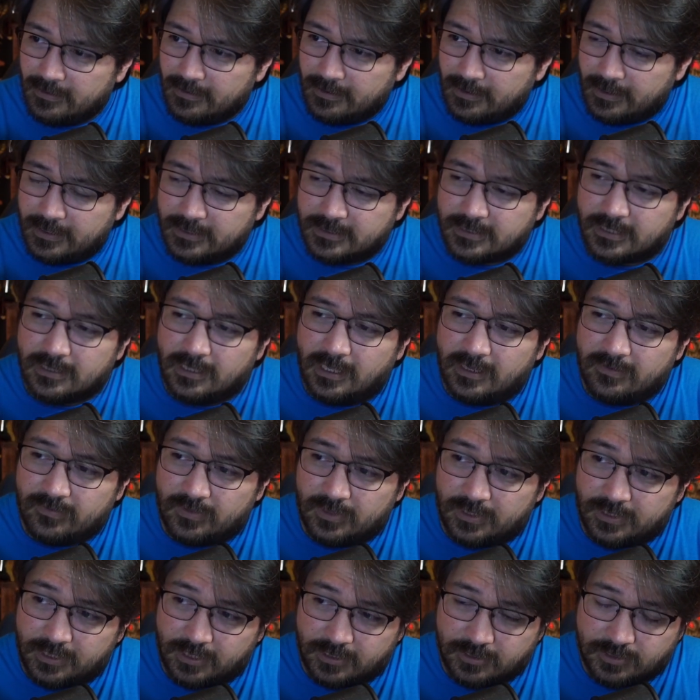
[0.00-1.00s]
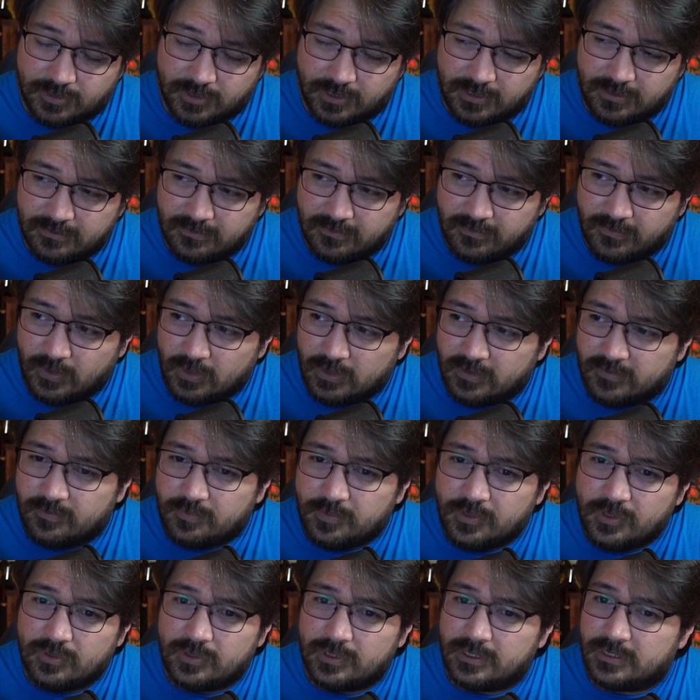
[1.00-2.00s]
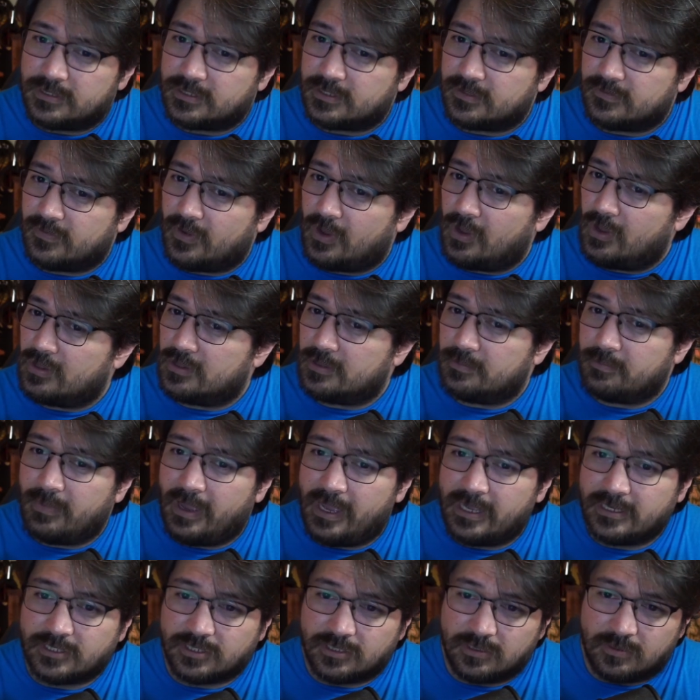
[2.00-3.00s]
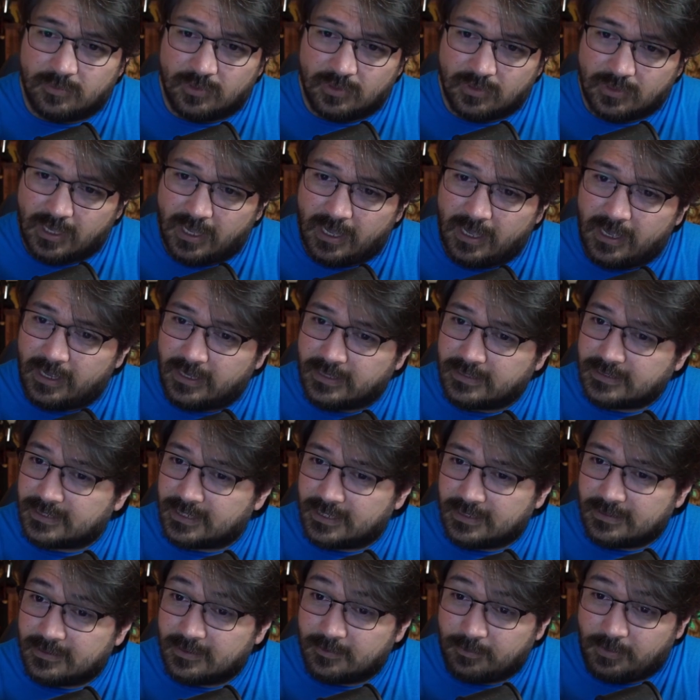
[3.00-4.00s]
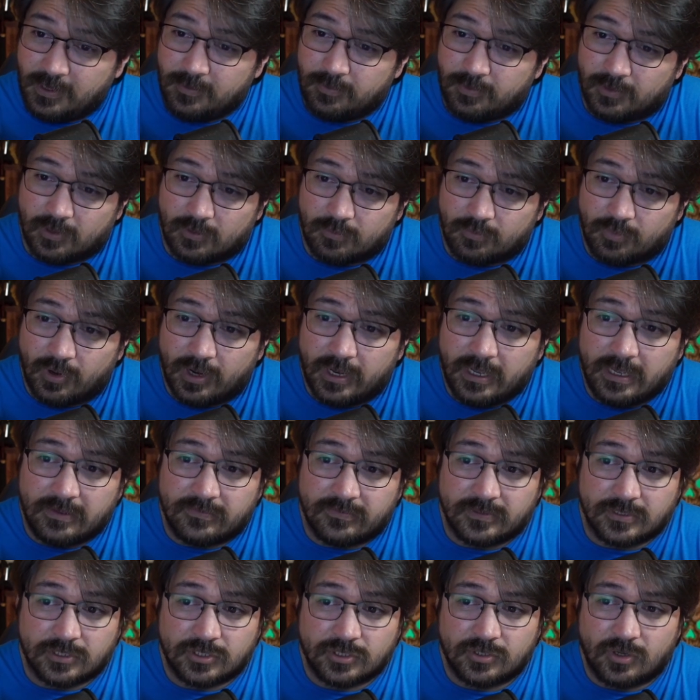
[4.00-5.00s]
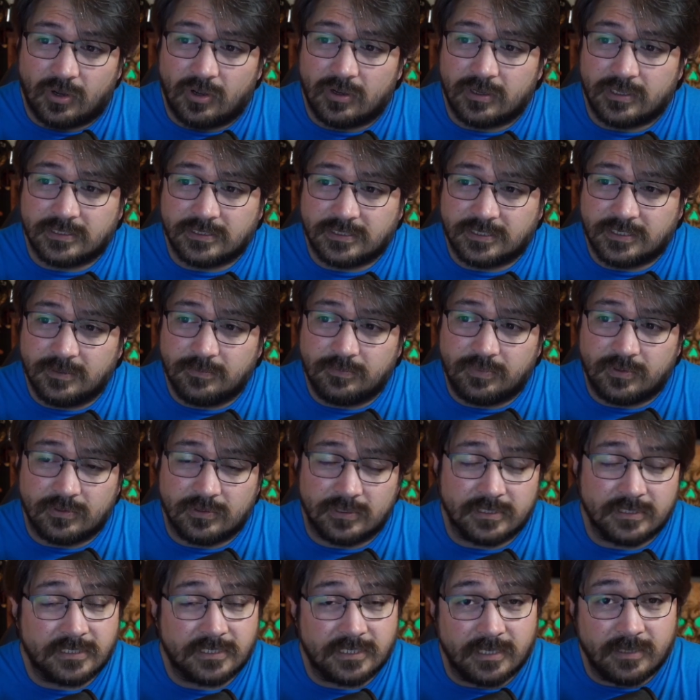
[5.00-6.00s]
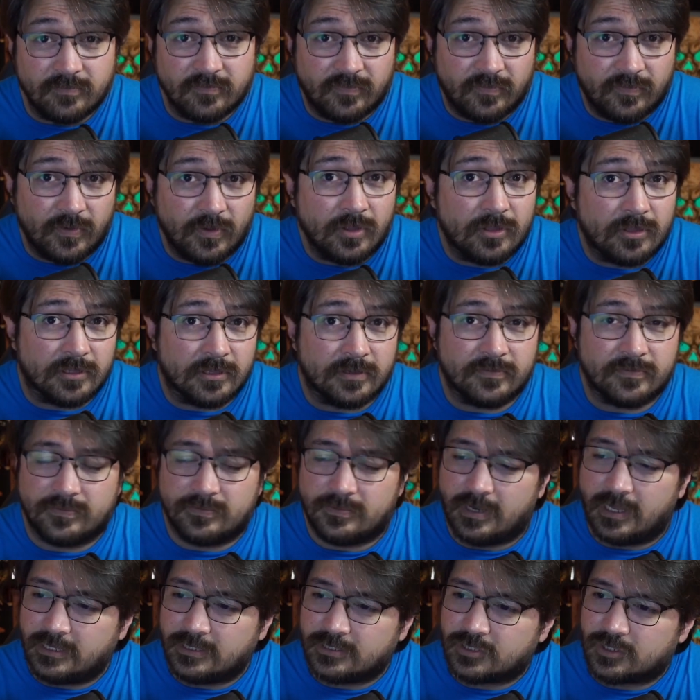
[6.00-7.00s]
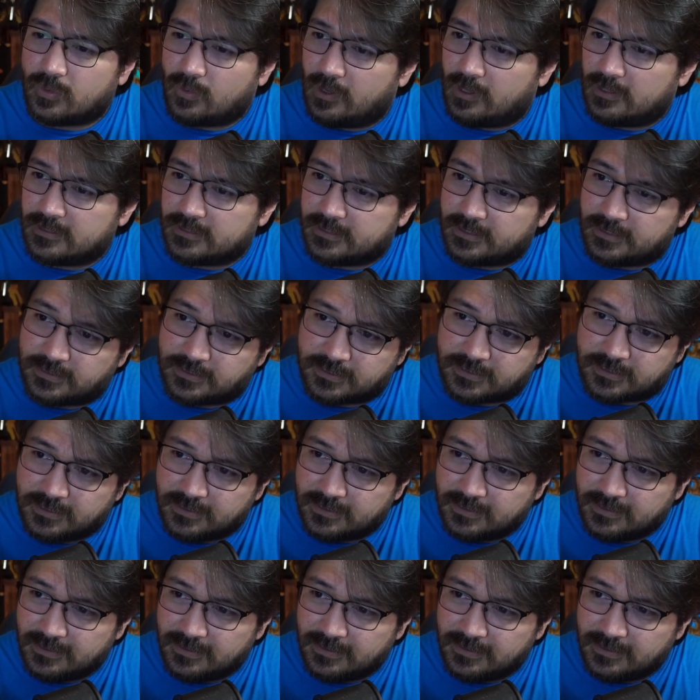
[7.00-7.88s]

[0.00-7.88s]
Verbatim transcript: It is a lovely country, full of beauties of all imaginable kinds, and the people are brave and strong and simple, and seem full of nice qualities.